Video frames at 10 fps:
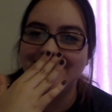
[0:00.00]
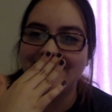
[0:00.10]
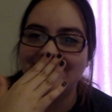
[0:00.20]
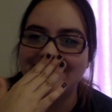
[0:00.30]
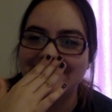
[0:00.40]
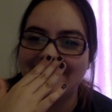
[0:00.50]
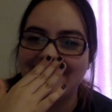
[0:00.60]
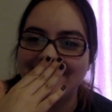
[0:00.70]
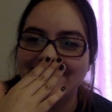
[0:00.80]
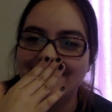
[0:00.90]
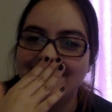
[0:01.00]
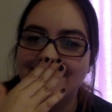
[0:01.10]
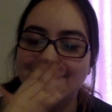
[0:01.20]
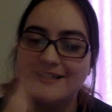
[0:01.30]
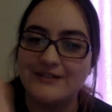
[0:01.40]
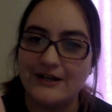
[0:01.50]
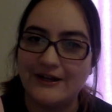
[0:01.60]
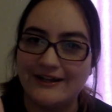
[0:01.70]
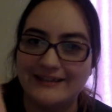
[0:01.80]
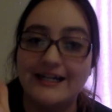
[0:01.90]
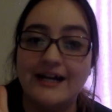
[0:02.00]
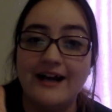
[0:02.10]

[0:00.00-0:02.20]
after that song.